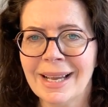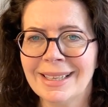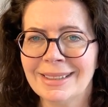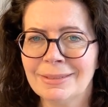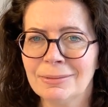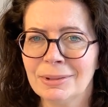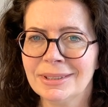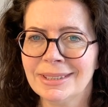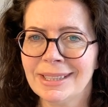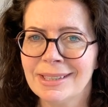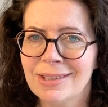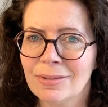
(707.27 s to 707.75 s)

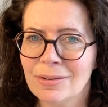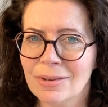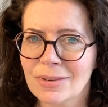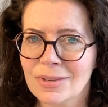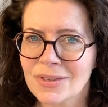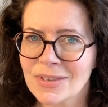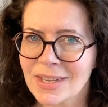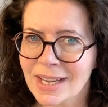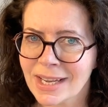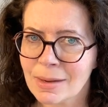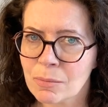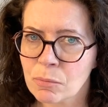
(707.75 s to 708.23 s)
and we did the
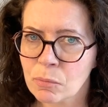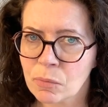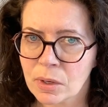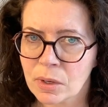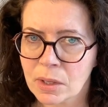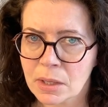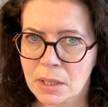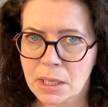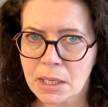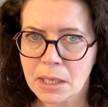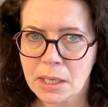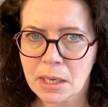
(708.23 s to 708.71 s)
same
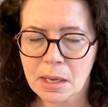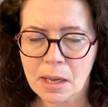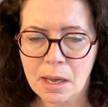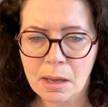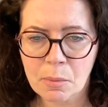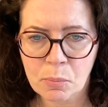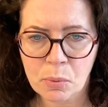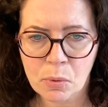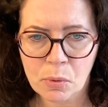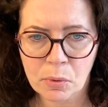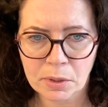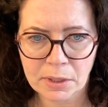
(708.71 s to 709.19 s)
with the
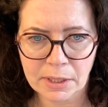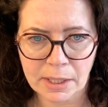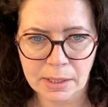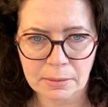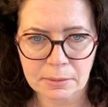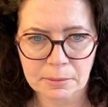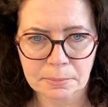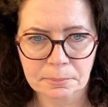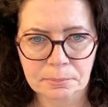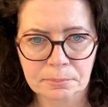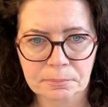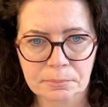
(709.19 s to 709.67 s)
Impots account.